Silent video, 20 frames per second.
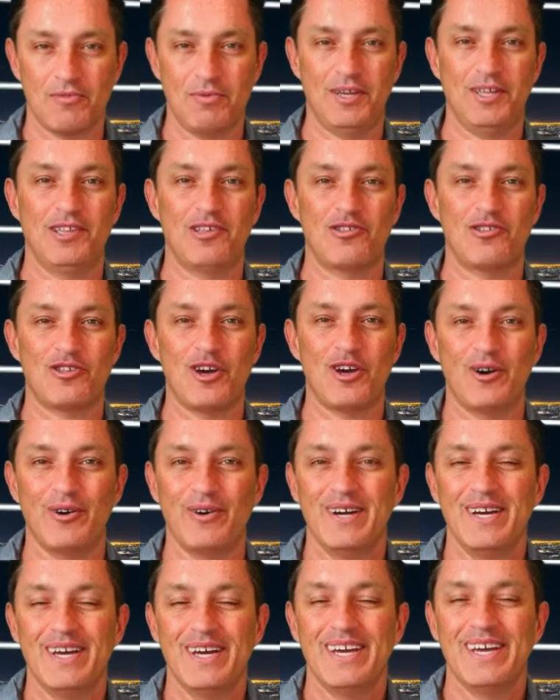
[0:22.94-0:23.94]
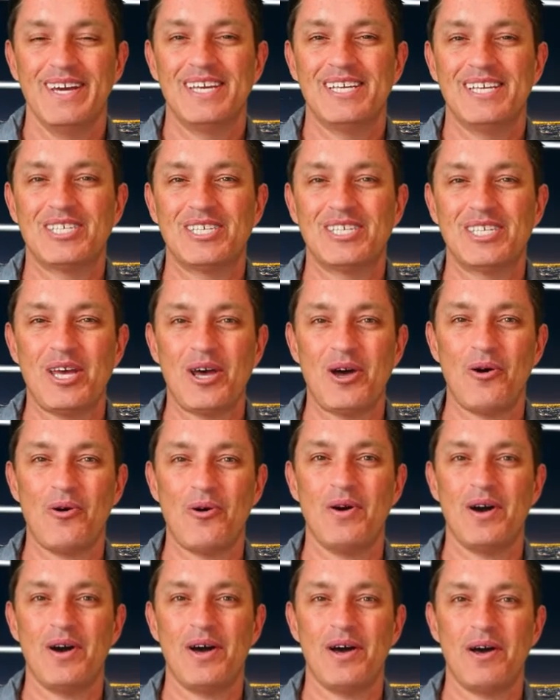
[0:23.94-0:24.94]
since we did the show.
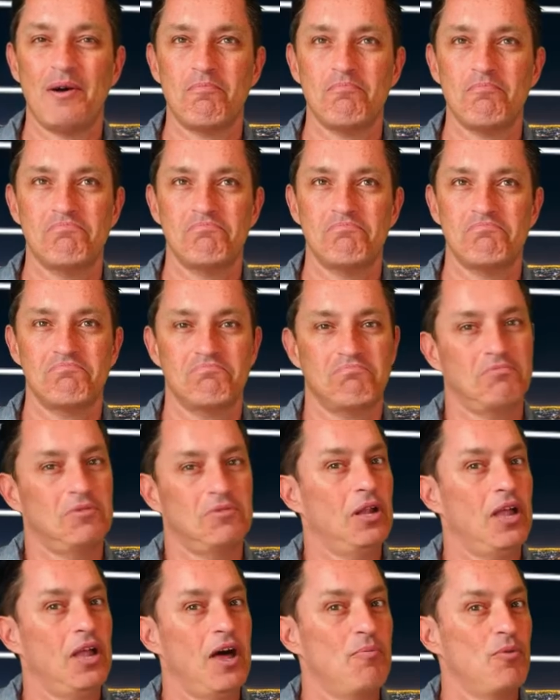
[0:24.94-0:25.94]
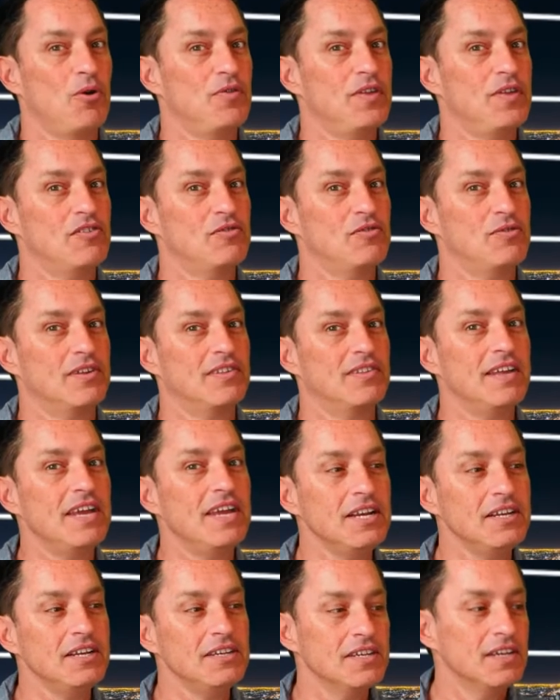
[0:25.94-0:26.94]
So, um, a lot more things are
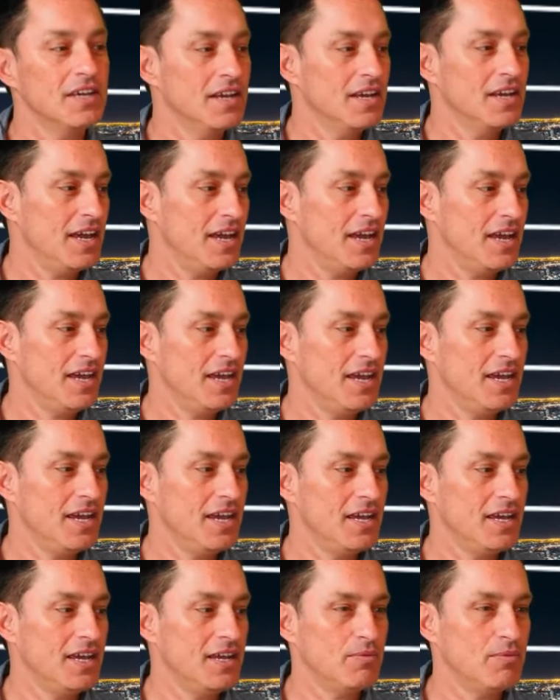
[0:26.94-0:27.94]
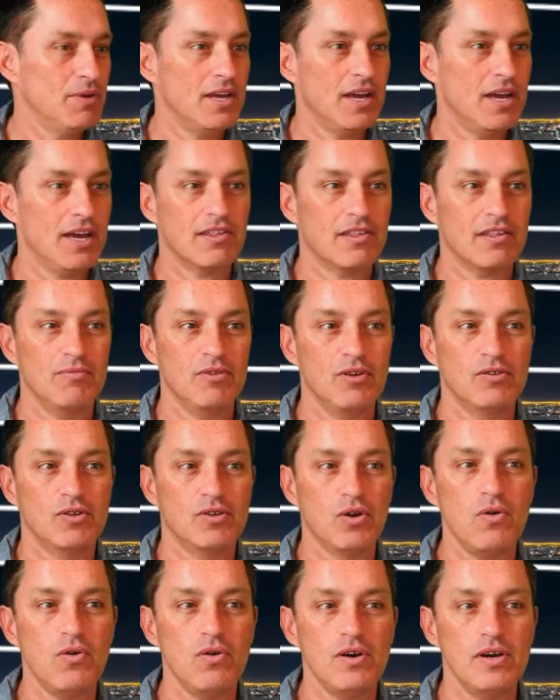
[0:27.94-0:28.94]
extinct, and we got some new
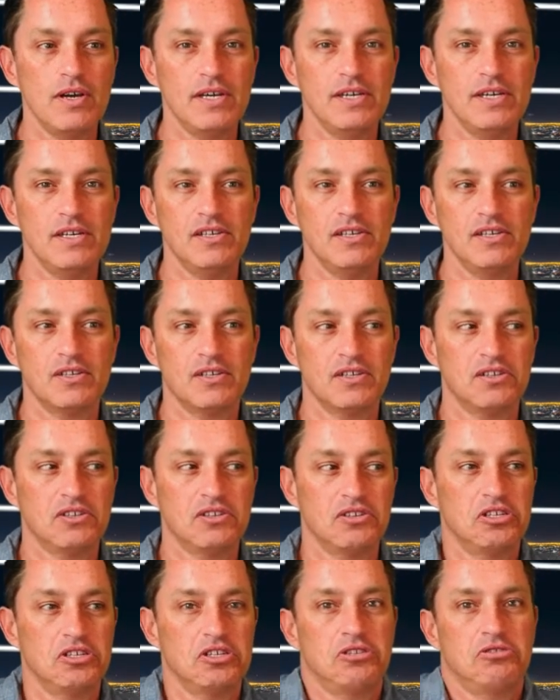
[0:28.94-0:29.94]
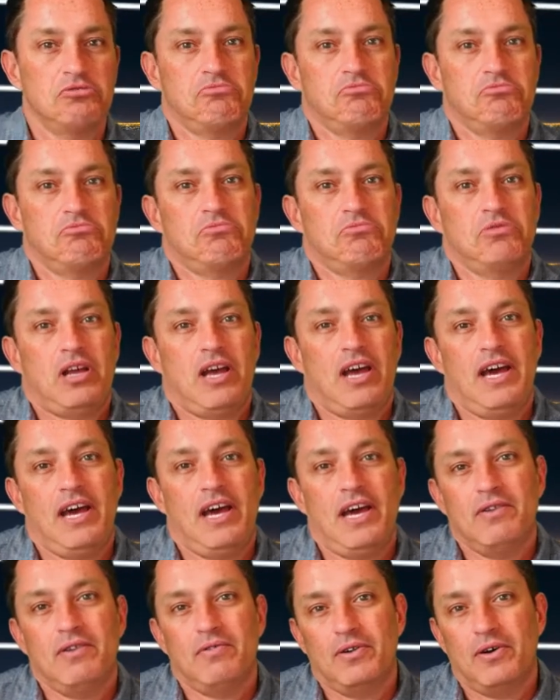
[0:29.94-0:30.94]
toys
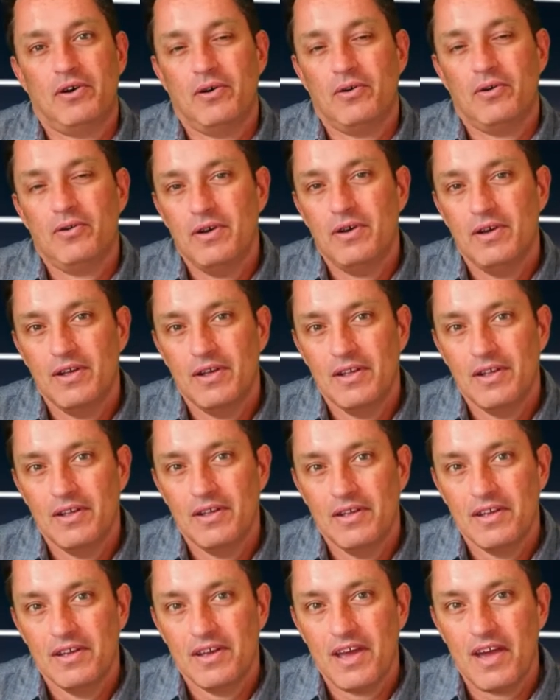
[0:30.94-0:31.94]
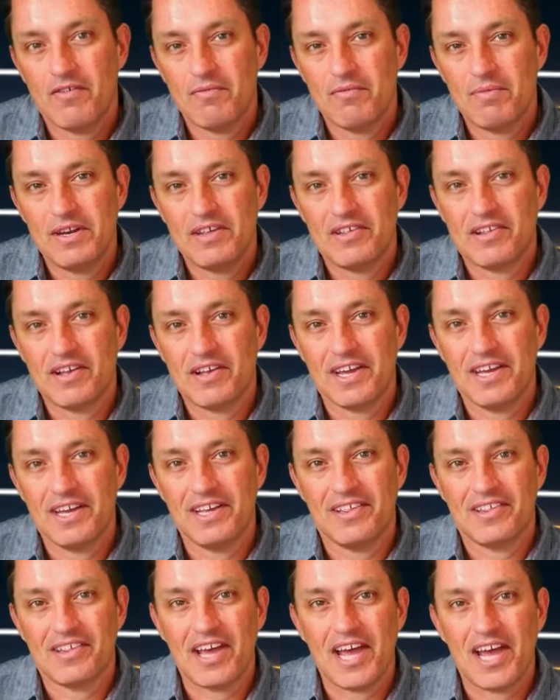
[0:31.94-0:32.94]
I don't know. Everybody's stuck
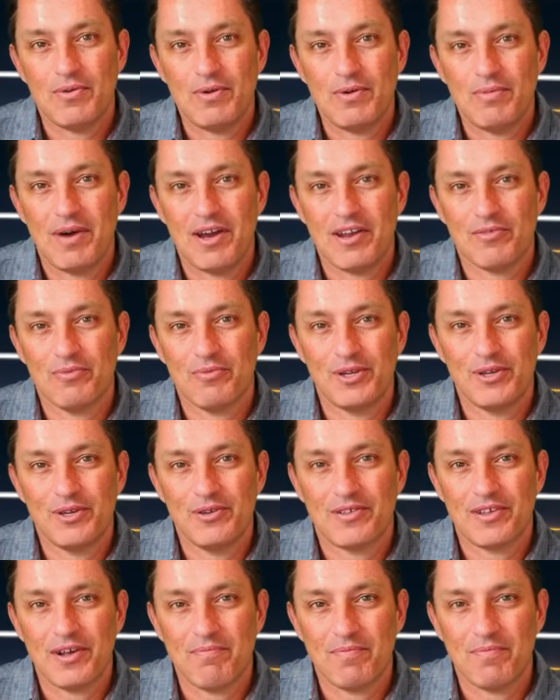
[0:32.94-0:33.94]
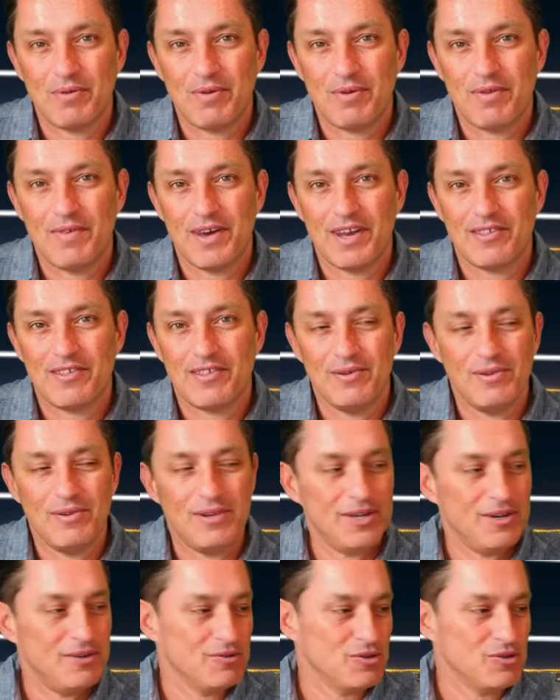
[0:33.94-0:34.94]
inside. We might as well do something. We've got a
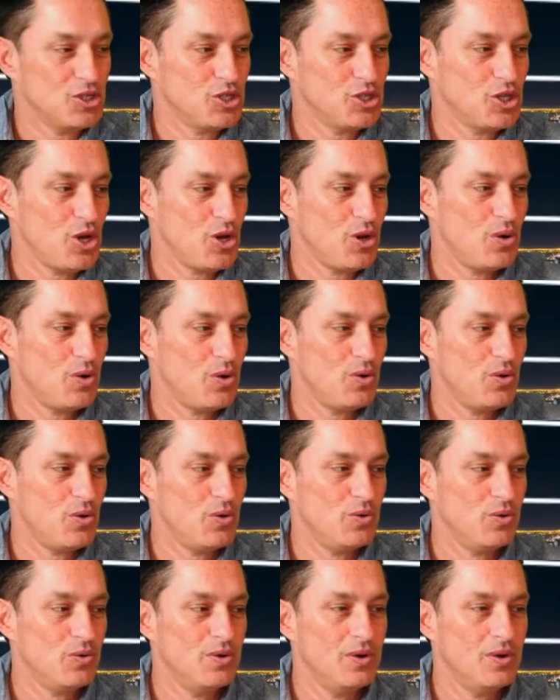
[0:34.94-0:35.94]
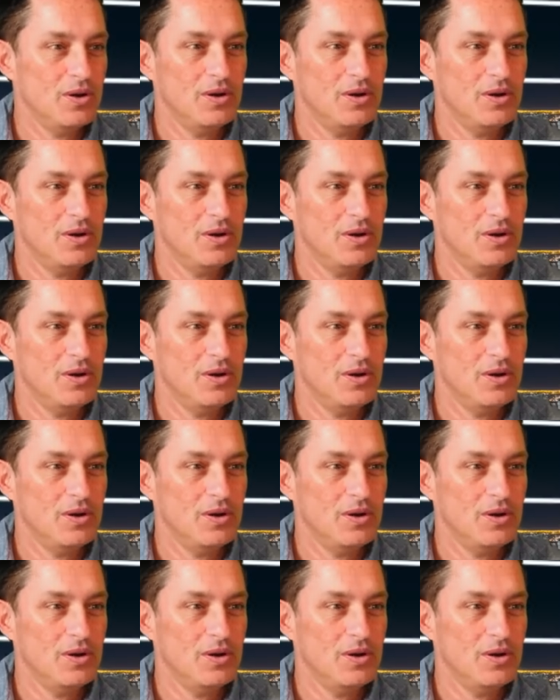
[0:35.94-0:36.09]
studio, so